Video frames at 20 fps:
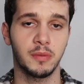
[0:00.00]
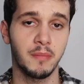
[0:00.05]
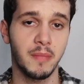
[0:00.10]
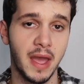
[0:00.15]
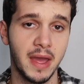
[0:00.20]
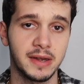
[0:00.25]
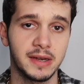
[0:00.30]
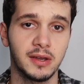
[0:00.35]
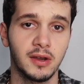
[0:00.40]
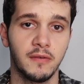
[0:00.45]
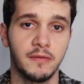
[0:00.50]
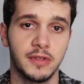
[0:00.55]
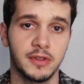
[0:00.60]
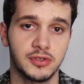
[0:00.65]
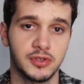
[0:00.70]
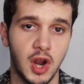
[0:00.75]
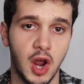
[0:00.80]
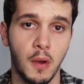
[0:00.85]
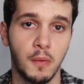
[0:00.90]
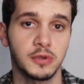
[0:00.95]
many of the
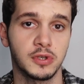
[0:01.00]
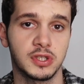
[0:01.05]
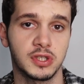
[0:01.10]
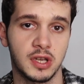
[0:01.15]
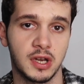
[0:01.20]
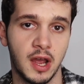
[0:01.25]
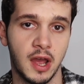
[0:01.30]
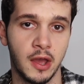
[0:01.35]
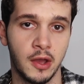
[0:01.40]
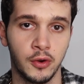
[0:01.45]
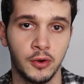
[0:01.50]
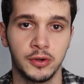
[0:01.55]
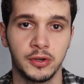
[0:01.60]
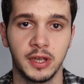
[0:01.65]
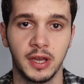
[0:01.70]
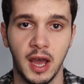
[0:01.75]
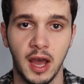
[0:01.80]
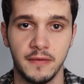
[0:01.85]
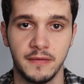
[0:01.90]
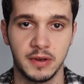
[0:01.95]
trousers that I already
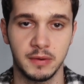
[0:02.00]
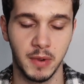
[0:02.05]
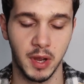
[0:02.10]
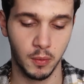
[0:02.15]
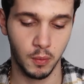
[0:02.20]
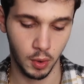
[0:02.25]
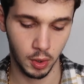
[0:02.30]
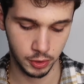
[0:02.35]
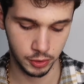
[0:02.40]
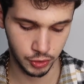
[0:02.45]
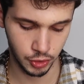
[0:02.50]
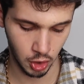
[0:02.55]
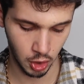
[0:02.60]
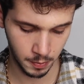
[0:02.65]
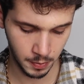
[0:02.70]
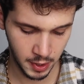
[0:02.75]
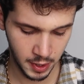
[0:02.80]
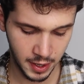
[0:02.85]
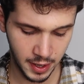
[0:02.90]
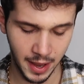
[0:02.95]
have in my
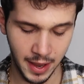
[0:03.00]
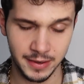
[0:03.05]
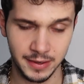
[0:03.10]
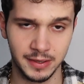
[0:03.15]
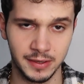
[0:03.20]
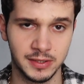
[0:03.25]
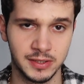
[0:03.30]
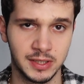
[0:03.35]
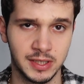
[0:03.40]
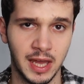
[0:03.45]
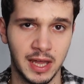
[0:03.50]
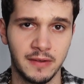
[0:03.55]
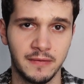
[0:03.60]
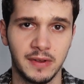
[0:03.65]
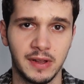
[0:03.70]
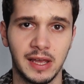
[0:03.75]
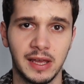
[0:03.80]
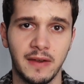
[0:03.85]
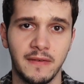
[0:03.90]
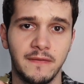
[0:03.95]
wardrobe, and it's kind of
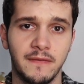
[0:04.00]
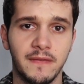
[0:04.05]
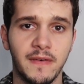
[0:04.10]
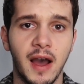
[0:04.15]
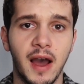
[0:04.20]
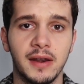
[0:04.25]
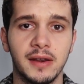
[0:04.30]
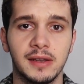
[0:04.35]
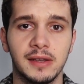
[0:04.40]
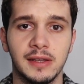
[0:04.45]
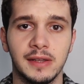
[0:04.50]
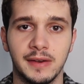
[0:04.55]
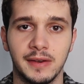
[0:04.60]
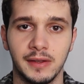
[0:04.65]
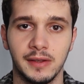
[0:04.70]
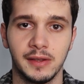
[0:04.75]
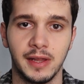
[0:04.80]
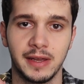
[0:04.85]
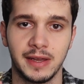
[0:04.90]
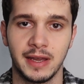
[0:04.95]
like a fun
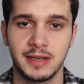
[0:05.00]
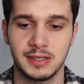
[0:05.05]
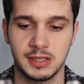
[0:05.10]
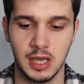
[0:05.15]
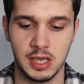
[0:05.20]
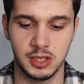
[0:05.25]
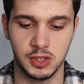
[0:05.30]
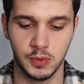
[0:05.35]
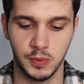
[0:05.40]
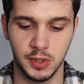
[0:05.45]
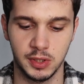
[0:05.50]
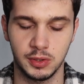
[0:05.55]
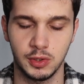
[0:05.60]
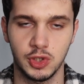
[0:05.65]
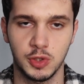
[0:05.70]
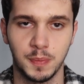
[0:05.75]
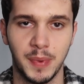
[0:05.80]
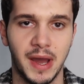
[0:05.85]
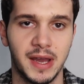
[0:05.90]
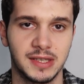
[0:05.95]
little like accessory to
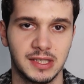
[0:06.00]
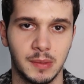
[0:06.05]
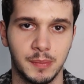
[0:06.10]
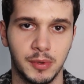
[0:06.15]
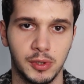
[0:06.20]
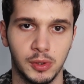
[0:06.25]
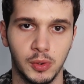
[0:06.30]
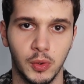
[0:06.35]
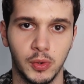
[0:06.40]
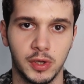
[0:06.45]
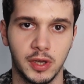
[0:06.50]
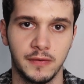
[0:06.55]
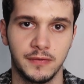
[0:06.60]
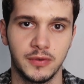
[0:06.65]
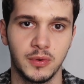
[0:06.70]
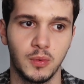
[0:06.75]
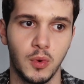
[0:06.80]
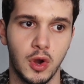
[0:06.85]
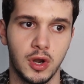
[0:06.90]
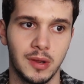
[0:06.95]
spice up a look
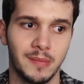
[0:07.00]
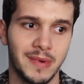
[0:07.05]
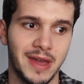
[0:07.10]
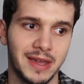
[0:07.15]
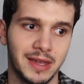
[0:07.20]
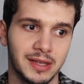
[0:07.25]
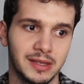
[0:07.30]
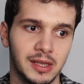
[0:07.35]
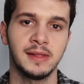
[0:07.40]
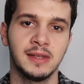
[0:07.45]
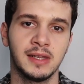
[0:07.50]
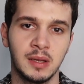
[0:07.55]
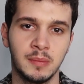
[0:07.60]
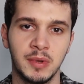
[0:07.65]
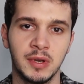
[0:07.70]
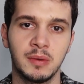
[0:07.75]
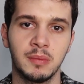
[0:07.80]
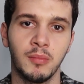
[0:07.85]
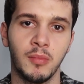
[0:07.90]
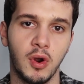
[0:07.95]
if you want to make it a little
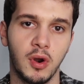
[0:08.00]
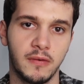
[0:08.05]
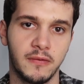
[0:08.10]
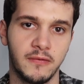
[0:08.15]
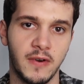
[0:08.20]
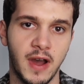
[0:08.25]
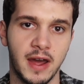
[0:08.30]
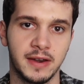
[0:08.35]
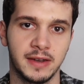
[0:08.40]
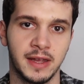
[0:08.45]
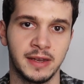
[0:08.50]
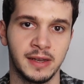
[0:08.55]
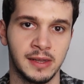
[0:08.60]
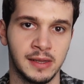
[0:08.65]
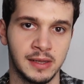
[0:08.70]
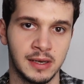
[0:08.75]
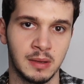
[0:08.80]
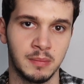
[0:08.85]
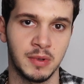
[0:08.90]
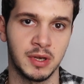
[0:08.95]
bit more fun and a
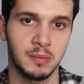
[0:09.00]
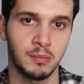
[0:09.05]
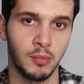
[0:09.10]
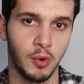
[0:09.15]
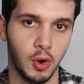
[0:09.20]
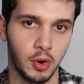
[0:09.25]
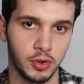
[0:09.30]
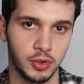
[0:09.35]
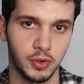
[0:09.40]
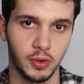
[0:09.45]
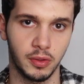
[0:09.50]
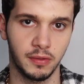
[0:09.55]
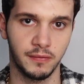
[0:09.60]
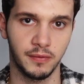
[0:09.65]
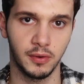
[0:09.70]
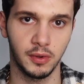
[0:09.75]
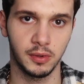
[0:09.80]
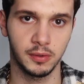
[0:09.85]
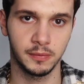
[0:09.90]
little bit more youthful.